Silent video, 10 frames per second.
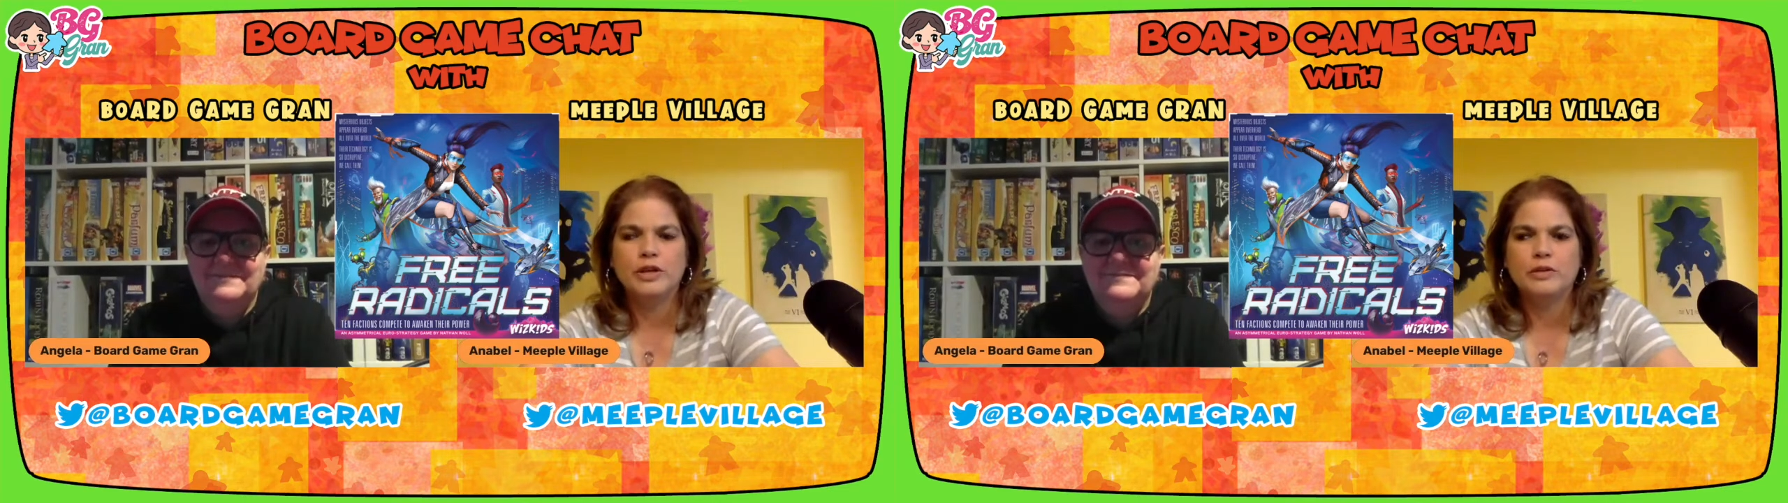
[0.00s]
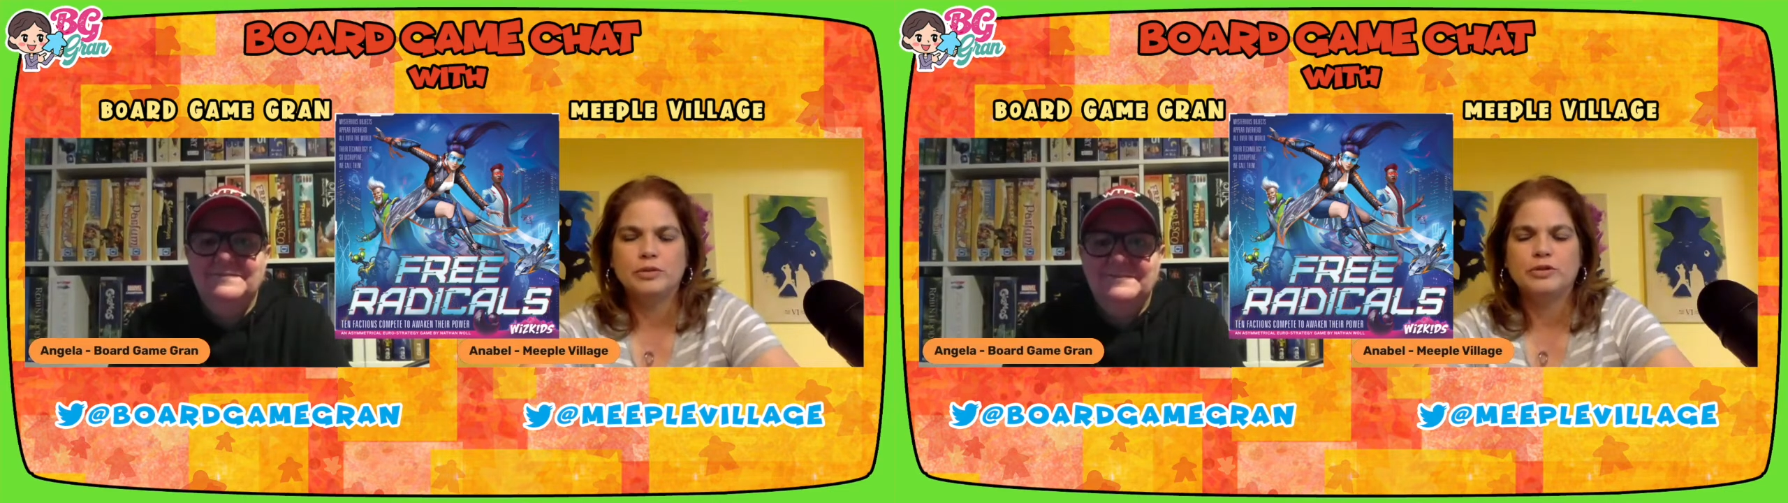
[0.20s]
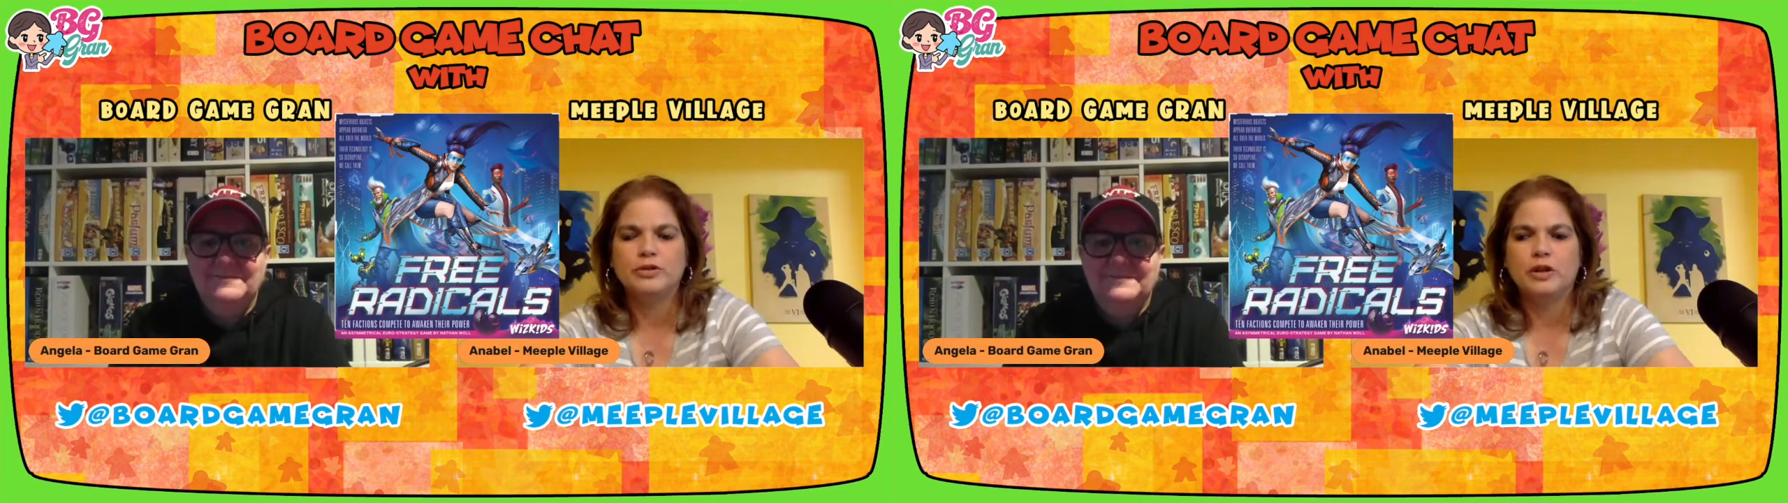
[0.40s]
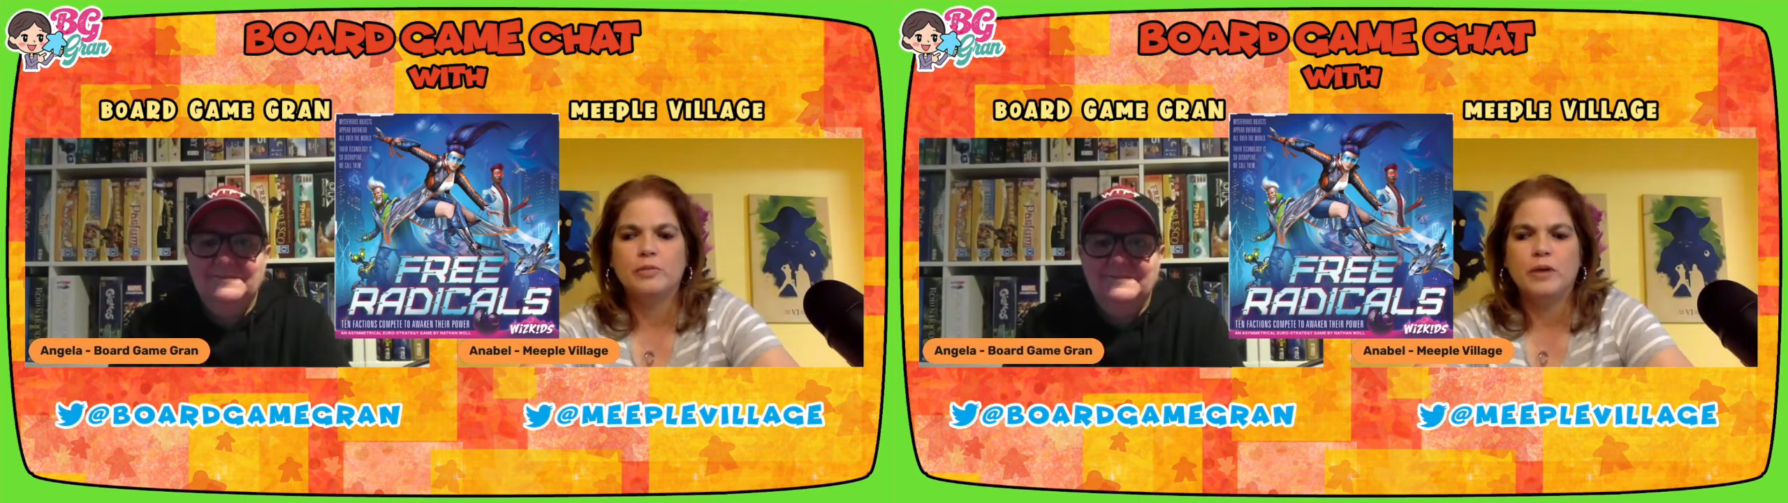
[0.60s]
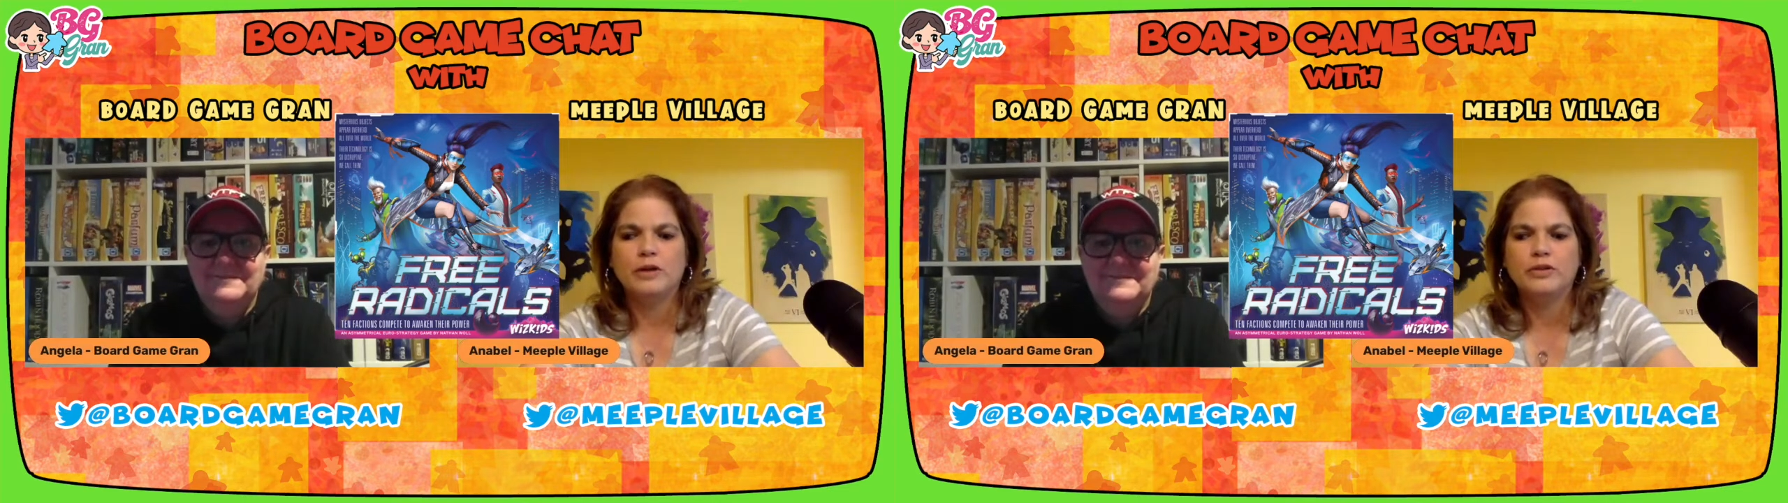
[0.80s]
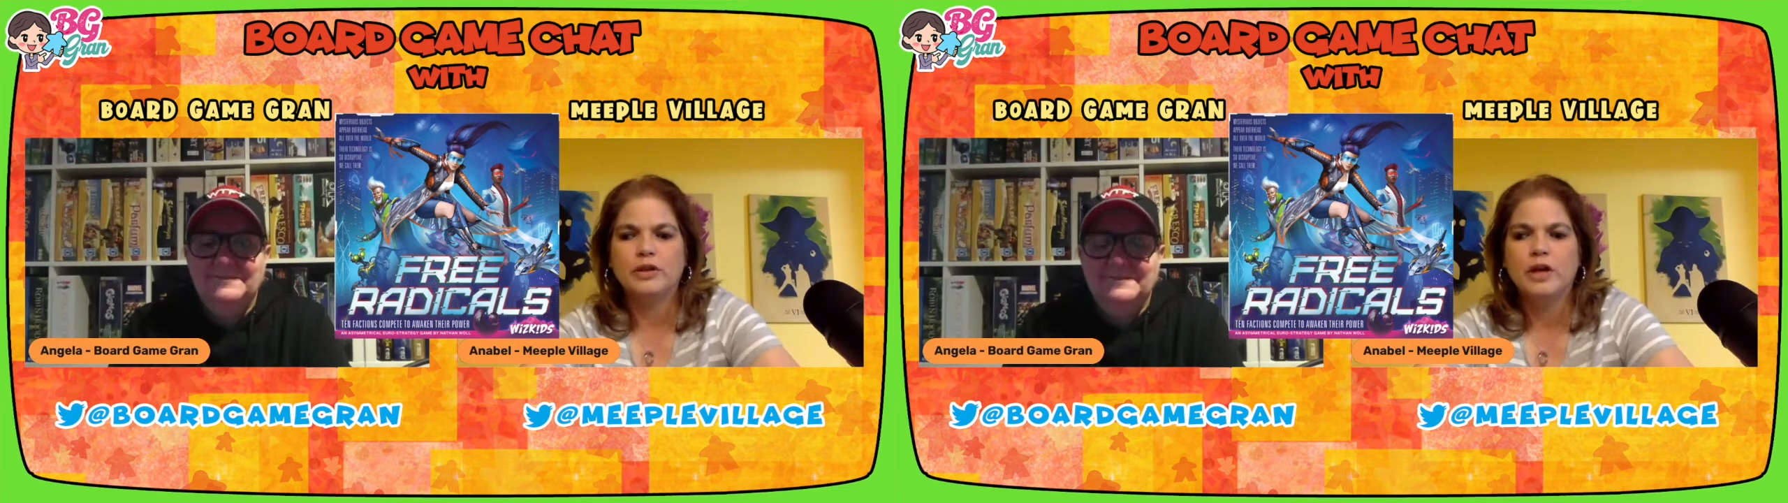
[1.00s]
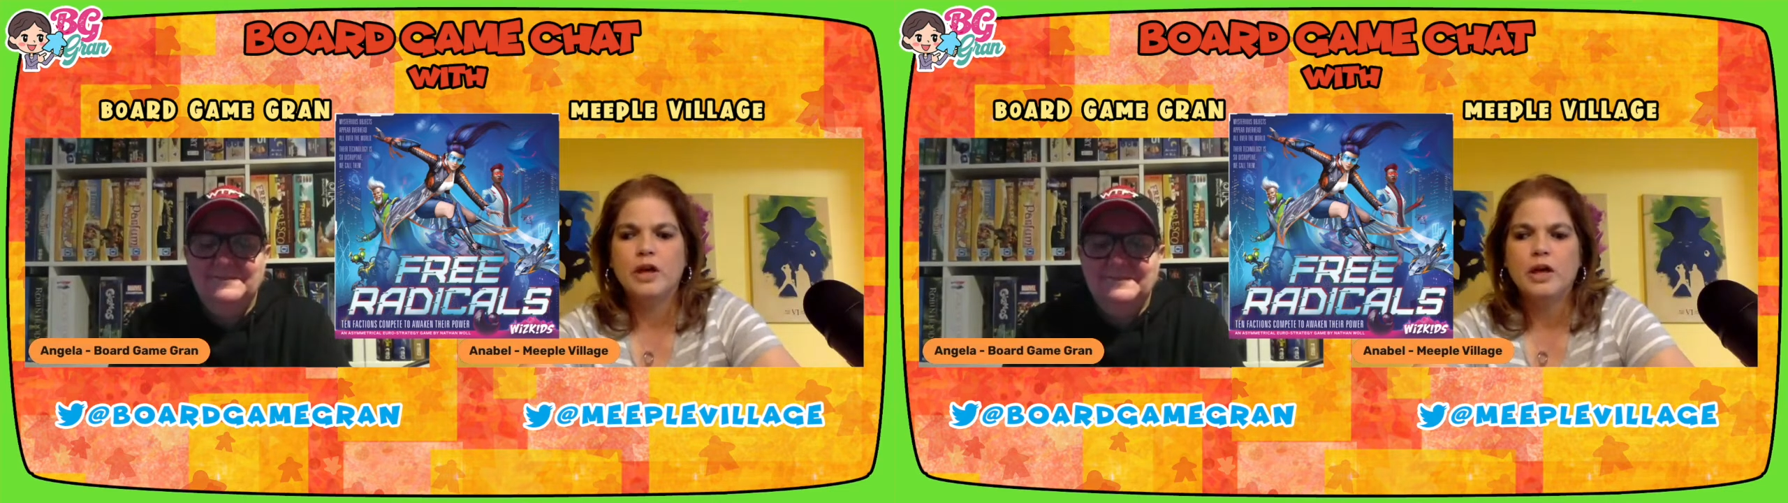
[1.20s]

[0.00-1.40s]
yet, but there's an unboxing.